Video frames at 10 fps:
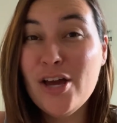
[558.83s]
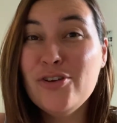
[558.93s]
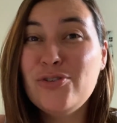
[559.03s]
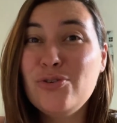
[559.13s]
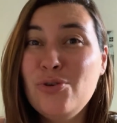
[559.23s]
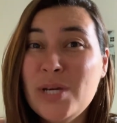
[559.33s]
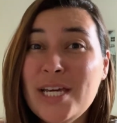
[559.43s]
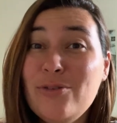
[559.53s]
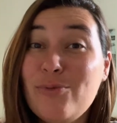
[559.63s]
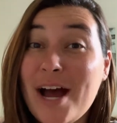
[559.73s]
so you
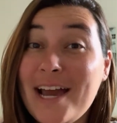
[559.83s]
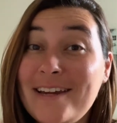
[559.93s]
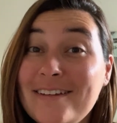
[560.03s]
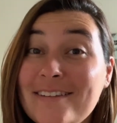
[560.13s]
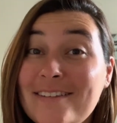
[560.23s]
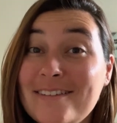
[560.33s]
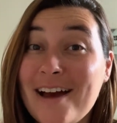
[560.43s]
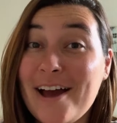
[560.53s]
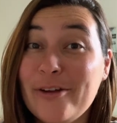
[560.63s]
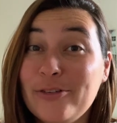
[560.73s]
can ride in
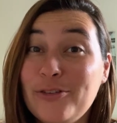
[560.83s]
style